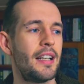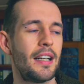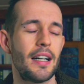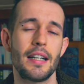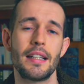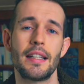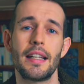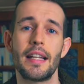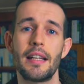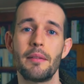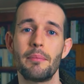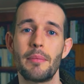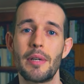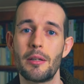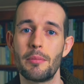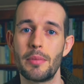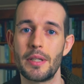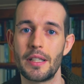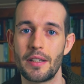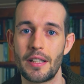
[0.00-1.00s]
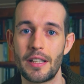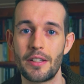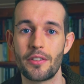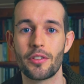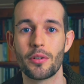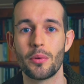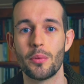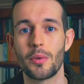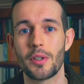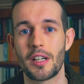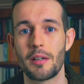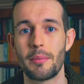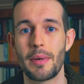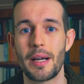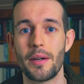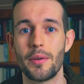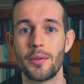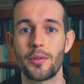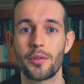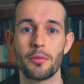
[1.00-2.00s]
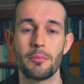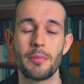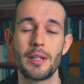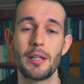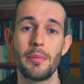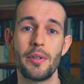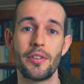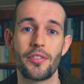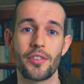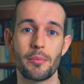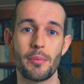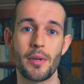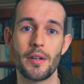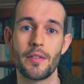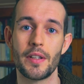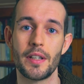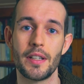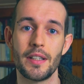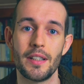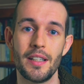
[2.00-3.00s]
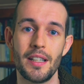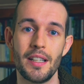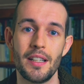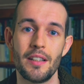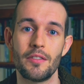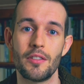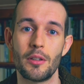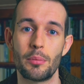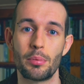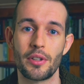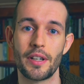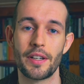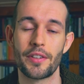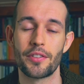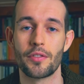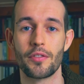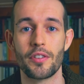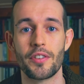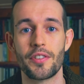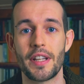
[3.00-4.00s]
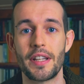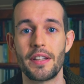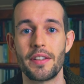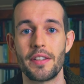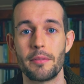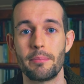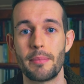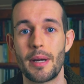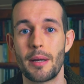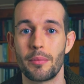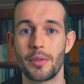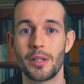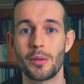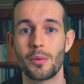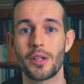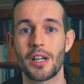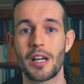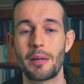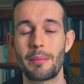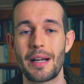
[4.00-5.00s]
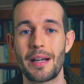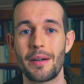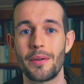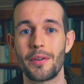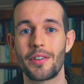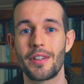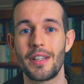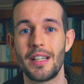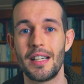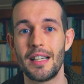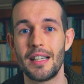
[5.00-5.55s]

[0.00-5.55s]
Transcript: and then maybe an insult will come out, or maybe some other repressed, resented memory will come out,